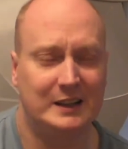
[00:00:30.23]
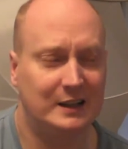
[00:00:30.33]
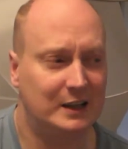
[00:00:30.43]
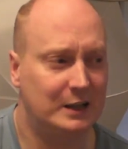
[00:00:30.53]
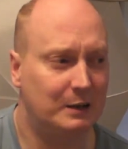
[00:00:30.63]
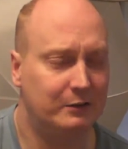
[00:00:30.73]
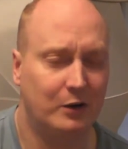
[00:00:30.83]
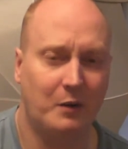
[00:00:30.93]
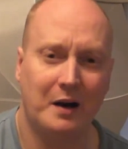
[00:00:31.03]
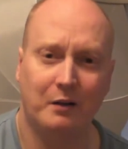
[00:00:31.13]
After a
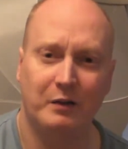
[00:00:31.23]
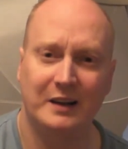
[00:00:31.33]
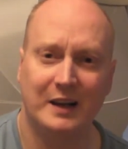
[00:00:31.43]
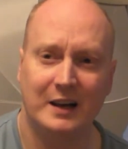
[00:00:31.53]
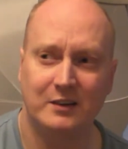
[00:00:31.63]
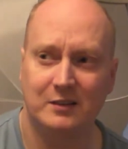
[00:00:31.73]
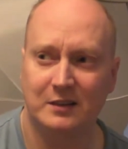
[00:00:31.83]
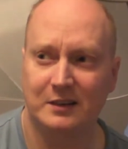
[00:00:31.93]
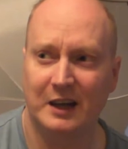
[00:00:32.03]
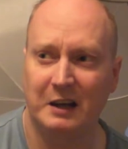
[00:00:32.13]
while I realised
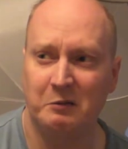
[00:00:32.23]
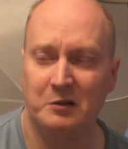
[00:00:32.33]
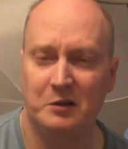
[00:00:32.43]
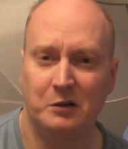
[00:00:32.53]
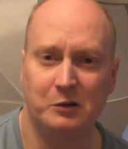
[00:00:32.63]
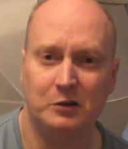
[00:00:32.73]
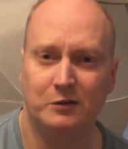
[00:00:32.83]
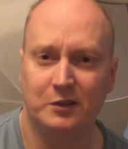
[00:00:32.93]
that it was no good for